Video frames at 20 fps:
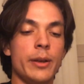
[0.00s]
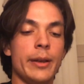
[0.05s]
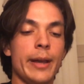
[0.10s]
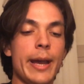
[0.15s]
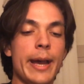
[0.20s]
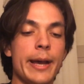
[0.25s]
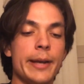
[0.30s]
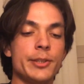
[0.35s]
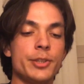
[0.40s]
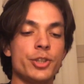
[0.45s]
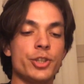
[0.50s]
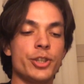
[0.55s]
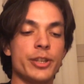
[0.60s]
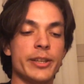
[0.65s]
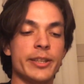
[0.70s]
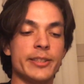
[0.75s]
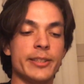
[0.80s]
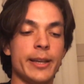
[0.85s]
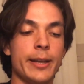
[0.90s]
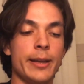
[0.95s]
S shook
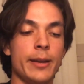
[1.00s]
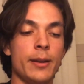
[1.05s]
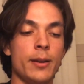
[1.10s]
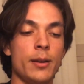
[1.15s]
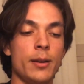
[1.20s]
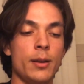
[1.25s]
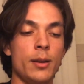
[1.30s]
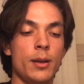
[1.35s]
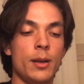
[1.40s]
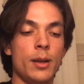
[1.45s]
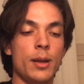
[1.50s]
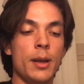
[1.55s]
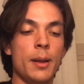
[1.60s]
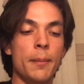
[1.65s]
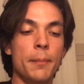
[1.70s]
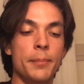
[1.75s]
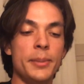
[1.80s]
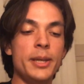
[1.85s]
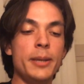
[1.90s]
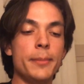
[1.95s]
his head,
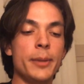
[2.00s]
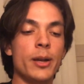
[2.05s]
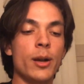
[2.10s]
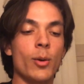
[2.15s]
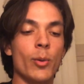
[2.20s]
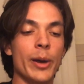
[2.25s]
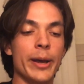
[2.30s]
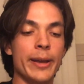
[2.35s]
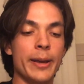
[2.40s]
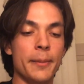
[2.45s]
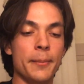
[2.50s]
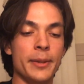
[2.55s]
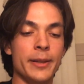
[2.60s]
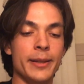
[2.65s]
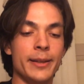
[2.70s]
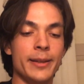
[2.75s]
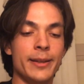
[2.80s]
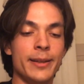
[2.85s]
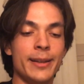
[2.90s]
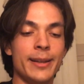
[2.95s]
beaming away at me,
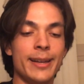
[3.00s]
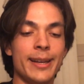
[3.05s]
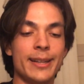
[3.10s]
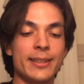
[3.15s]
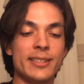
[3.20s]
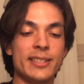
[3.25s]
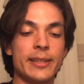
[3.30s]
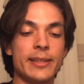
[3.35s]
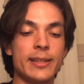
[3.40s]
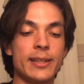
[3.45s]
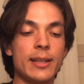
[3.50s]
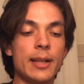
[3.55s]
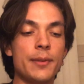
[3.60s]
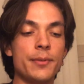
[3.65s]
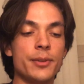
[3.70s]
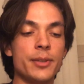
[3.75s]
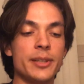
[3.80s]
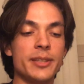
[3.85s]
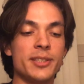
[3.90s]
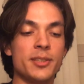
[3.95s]
and said
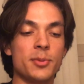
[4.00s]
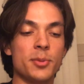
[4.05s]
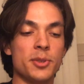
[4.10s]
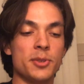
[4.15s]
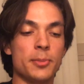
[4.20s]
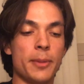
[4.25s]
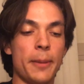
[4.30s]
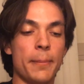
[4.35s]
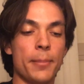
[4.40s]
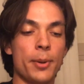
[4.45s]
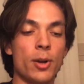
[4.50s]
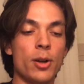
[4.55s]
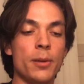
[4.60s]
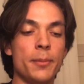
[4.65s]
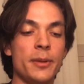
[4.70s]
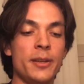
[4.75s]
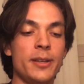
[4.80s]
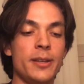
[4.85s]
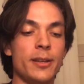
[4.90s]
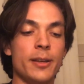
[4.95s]
cleverness was my
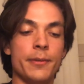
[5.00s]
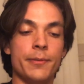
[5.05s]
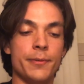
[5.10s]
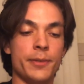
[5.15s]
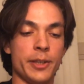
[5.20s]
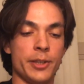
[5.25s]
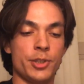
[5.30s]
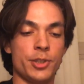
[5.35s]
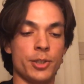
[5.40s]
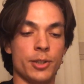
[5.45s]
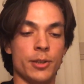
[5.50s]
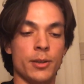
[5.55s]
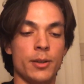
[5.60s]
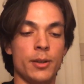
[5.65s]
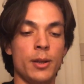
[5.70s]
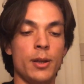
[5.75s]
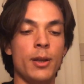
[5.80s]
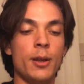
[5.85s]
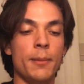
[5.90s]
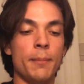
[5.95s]
permanent affliction,
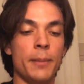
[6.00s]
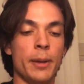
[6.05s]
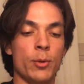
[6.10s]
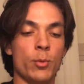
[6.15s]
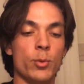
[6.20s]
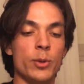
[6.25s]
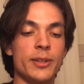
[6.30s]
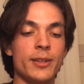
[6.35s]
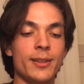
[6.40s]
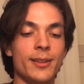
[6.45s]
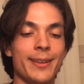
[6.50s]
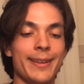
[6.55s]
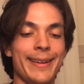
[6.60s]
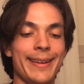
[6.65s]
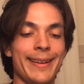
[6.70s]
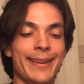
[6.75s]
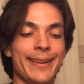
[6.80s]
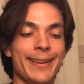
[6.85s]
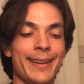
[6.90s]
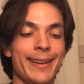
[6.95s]
my wooden
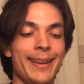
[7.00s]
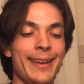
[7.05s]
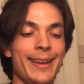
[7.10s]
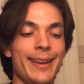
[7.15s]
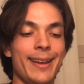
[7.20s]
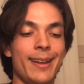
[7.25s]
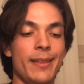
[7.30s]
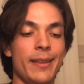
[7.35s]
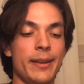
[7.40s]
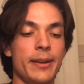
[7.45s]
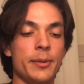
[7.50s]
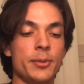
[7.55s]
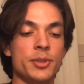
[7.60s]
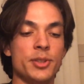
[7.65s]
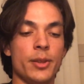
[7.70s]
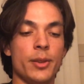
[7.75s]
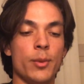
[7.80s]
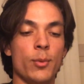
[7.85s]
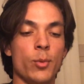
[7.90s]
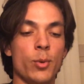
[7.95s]
leg, and that it was in
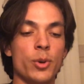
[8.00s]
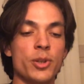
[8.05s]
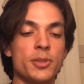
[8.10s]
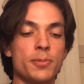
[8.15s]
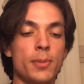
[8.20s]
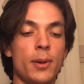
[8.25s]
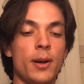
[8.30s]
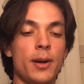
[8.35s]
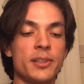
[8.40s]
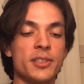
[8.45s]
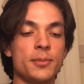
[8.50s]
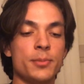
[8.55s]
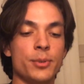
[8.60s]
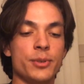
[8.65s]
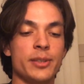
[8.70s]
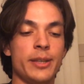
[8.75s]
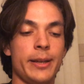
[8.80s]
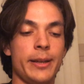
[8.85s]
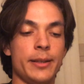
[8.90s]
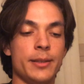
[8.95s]
the worst possible
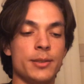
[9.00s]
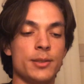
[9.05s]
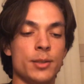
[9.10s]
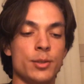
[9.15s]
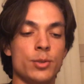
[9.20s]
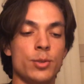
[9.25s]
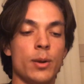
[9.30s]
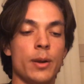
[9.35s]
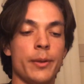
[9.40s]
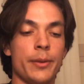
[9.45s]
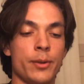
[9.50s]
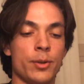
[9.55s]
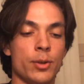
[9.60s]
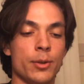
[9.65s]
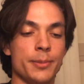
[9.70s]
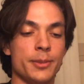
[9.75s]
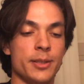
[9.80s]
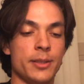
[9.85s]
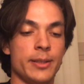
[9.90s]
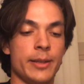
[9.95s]
taste to draw the
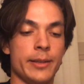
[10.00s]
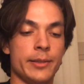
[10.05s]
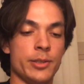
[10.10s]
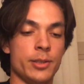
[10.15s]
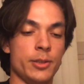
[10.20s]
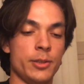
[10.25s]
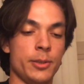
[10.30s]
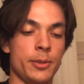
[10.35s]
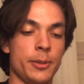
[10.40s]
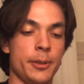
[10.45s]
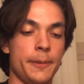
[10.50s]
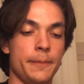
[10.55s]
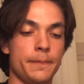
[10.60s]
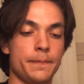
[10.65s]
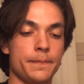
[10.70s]
group's attention to it.